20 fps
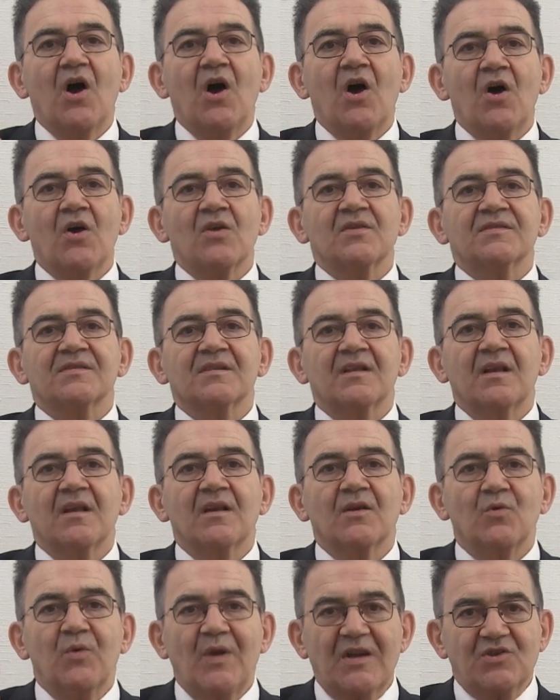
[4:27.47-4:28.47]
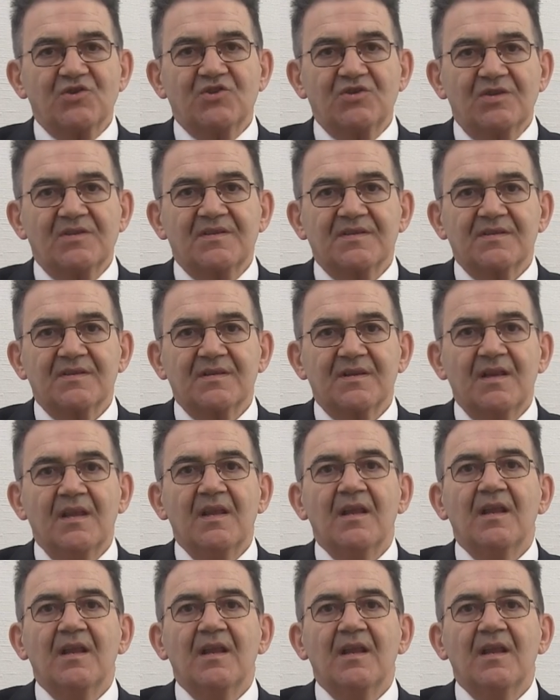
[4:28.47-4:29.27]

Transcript: ask questions.